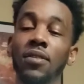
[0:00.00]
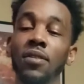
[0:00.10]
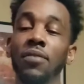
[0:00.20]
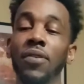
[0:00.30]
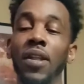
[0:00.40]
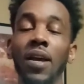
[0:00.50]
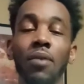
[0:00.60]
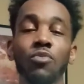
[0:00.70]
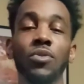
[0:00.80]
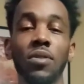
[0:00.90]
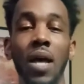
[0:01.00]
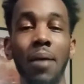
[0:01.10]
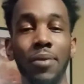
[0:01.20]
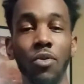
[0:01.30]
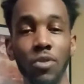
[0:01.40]
it felt like I was
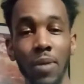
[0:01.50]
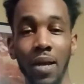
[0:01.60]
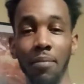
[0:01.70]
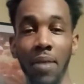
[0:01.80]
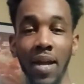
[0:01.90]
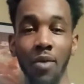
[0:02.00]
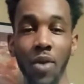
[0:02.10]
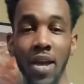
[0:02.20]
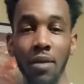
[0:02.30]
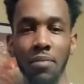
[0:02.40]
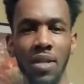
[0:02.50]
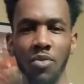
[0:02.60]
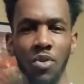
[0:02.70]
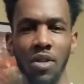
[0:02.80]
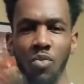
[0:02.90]
hopping on some kind of bandwagon, but it
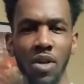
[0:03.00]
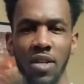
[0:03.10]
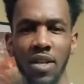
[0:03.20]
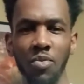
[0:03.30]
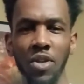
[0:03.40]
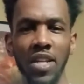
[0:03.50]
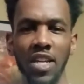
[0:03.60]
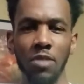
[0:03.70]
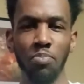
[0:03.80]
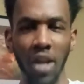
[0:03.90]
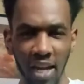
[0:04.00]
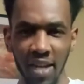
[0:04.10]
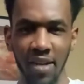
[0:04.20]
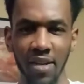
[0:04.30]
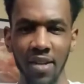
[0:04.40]
really wasn't. It really
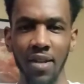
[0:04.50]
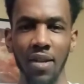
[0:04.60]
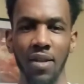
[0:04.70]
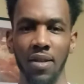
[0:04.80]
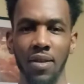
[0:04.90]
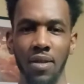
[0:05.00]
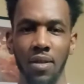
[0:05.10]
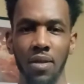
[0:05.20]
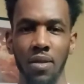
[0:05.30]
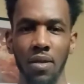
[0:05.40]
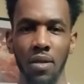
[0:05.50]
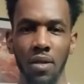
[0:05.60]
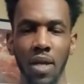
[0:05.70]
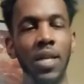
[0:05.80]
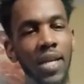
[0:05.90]
explained,
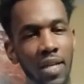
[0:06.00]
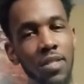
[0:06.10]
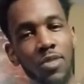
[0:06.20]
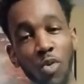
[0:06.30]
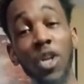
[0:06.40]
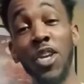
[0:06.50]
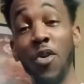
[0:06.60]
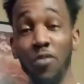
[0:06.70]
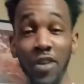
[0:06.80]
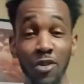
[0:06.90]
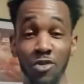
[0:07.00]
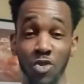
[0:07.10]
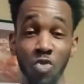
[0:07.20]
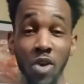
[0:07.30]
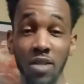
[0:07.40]
hey nigga, this is one of your fields
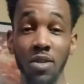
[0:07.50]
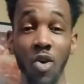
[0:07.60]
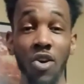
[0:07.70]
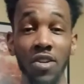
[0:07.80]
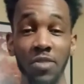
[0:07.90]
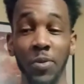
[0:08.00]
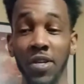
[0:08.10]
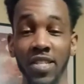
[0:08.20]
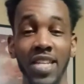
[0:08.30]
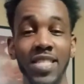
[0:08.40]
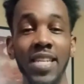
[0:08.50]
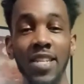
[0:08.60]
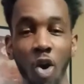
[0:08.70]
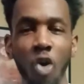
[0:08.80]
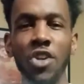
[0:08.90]
too as an artist, because I seen
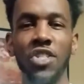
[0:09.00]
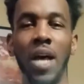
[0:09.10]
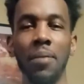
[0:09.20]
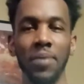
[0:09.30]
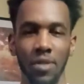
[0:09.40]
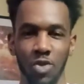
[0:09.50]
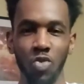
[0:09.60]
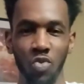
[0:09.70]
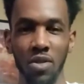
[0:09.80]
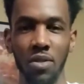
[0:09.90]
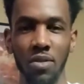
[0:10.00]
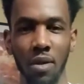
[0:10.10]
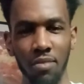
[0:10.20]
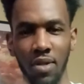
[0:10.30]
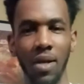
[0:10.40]
artists hopping into it. So I
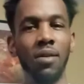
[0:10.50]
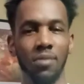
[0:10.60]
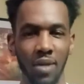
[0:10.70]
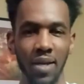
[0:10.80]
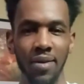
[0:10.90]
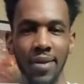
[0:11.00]
was like, oh, okay.